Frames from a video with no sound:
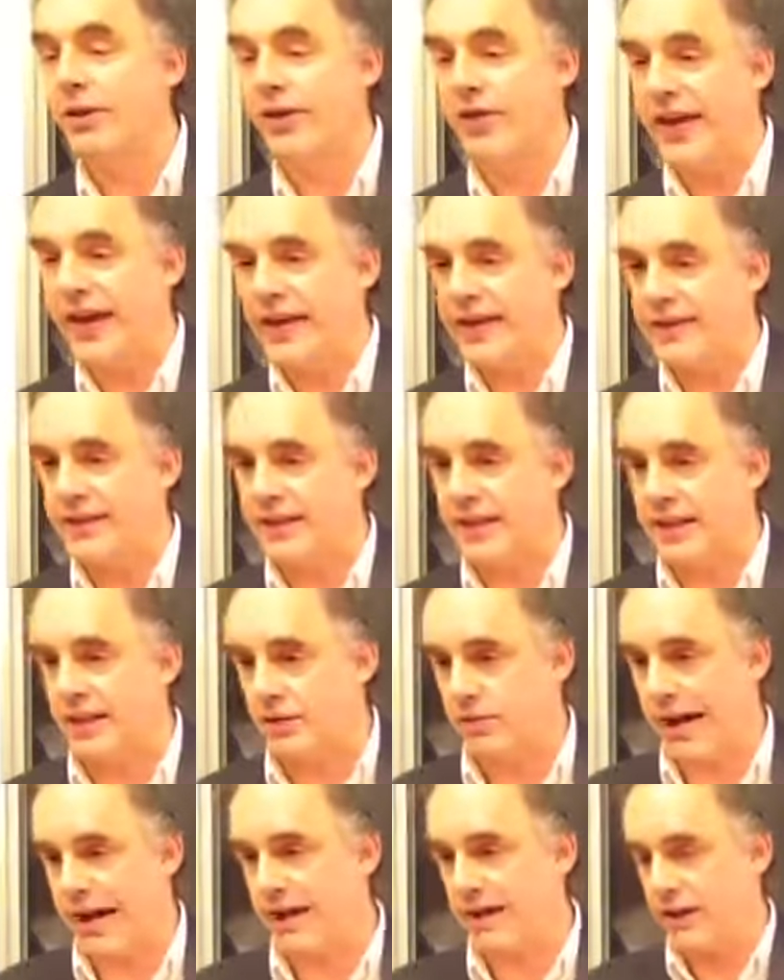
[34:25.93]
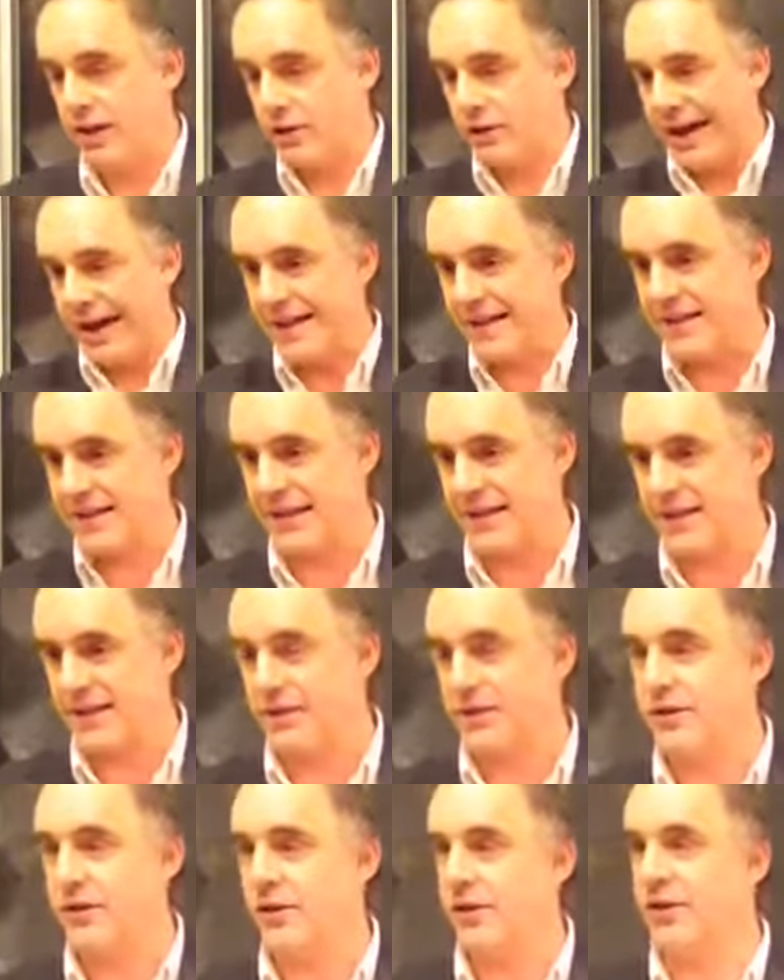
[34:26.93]
things that threatened your
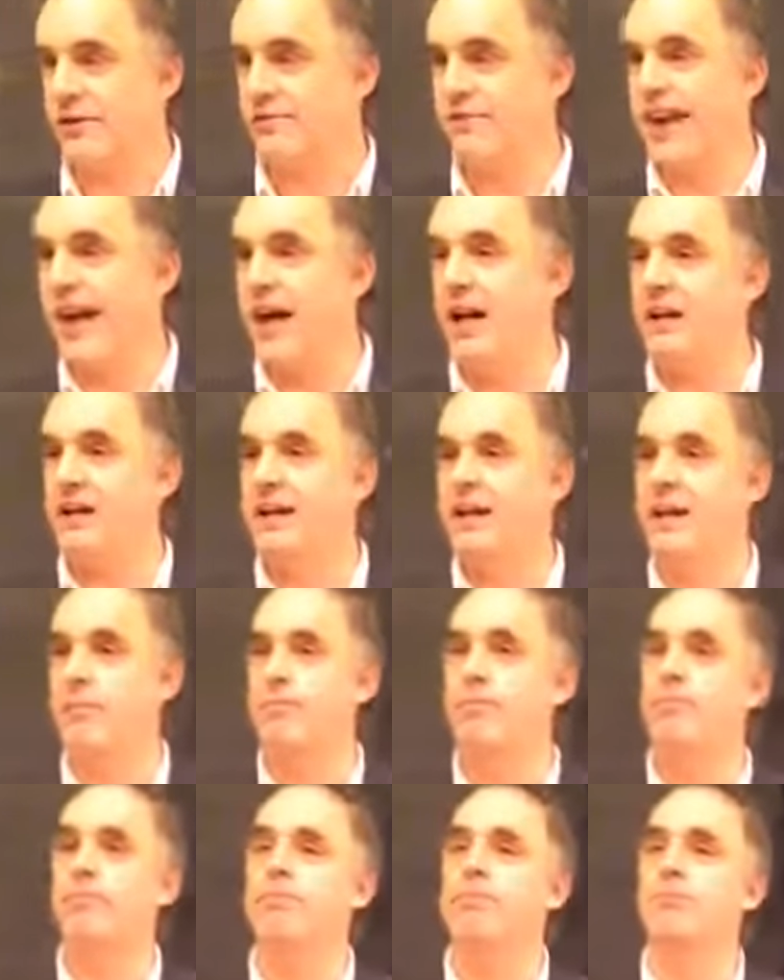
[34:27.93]
ancestors on the veldt? And